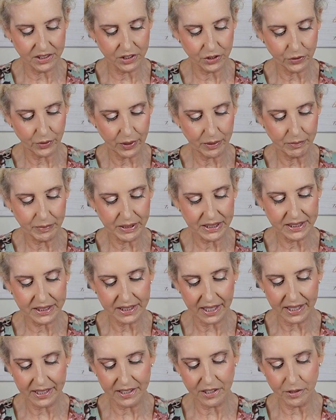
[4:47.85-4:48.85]
so I'm
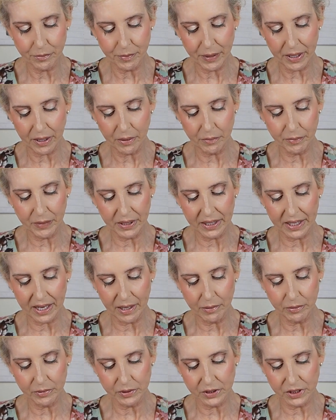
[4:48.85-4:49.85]
excited about being
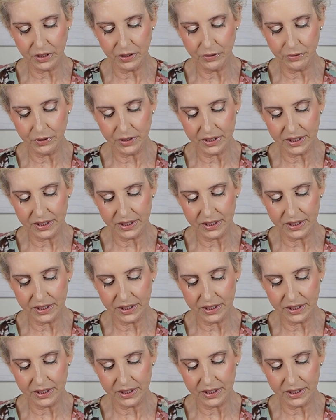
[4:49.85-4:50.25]
able to use